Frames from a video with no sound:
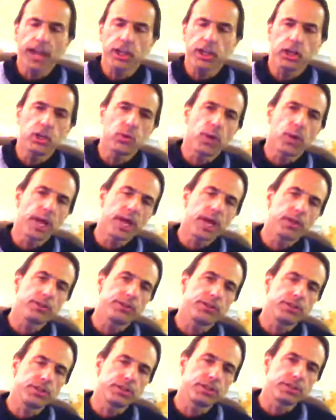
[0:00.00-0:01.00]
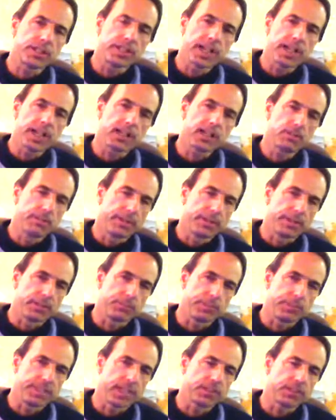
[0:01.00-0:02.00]
IQ Air is used in
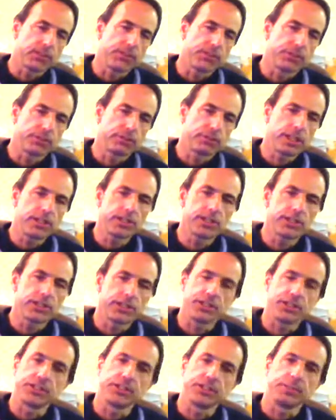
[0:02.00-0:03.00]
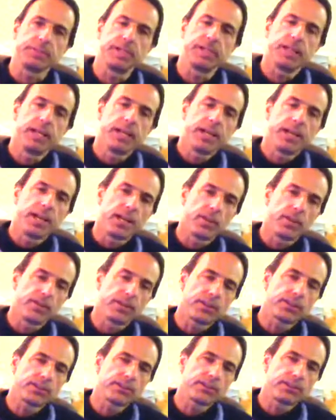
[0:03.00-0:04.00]
hospitals, but that's a filtration system, and a
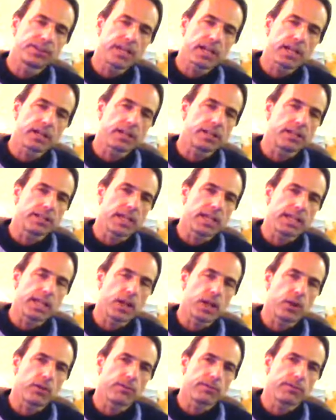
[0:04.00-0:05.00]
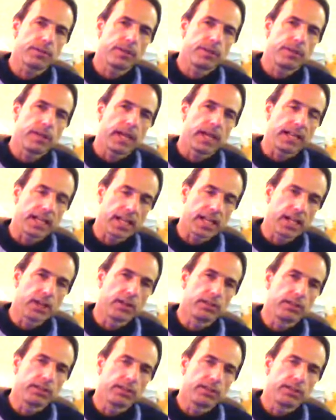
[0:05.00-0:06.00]
filter is not going to take care of and
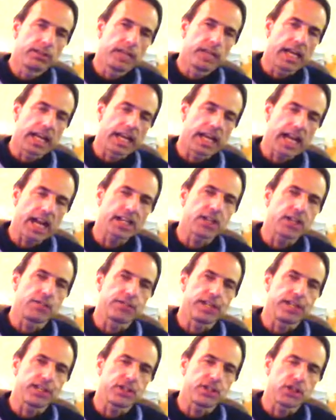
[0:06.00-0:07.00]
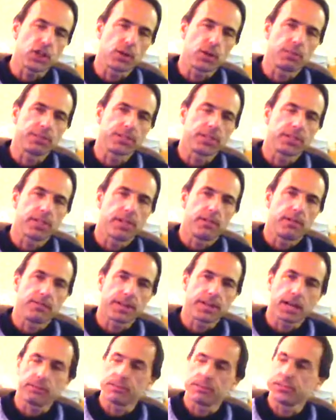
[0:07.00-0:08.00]
kill and inactivate germs,
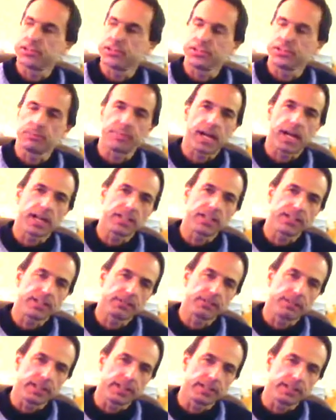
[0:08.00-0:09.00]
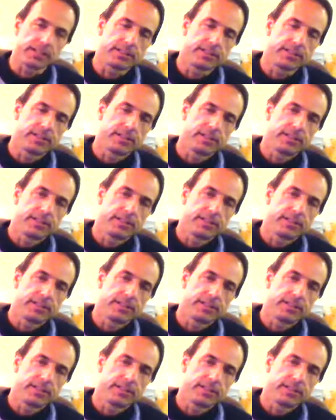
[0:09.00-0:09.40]
viruses, and bacteria.